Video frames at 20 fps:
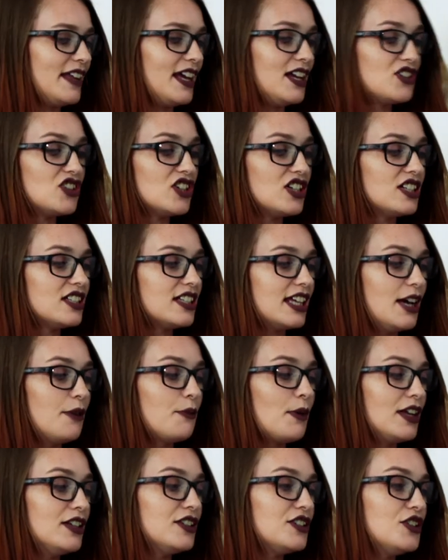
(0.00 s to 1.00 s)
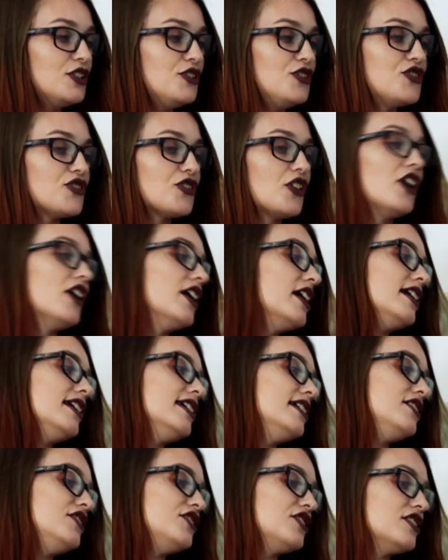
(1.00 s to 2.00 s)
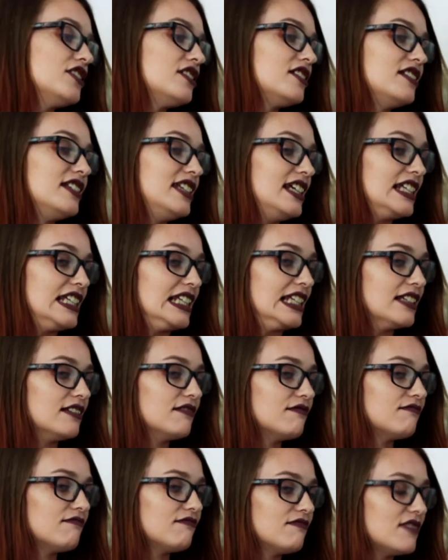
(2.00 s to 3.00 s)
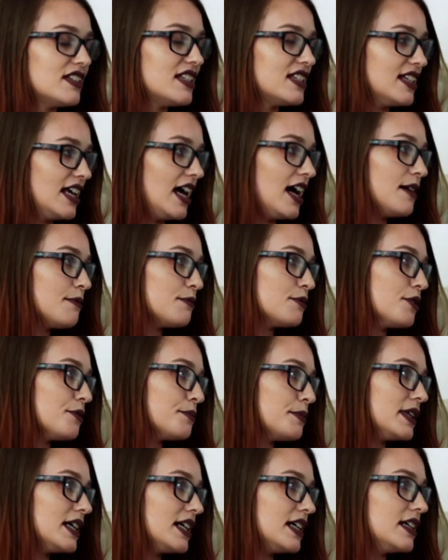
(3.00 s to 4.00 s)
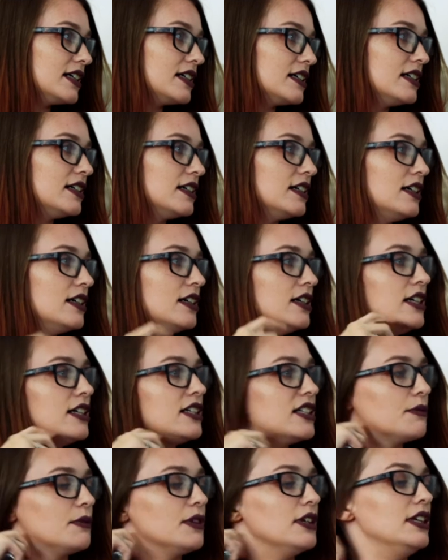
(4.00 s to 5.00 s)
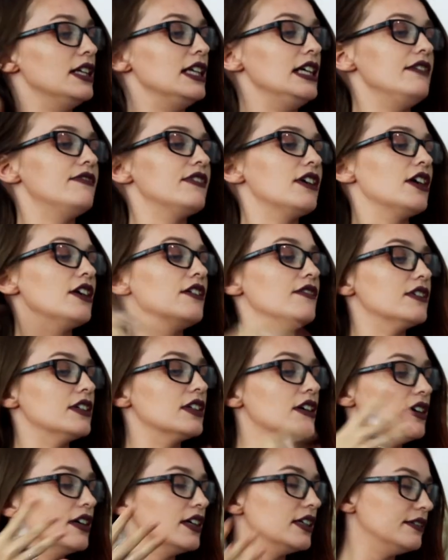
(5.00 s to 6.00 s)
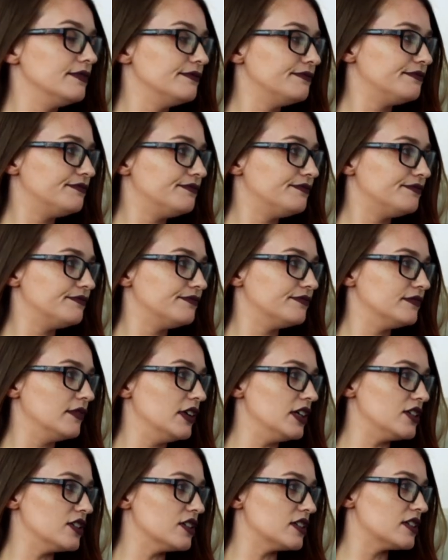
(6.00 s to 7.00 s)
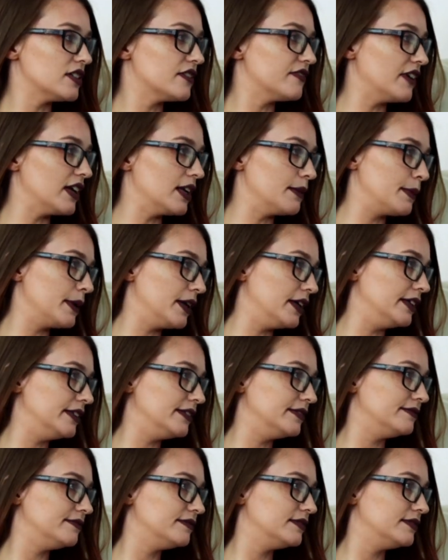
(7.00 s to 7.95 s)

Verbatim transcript: it just it went too dry and just didn't set properly. So when you leave it overnight, it just fell apart.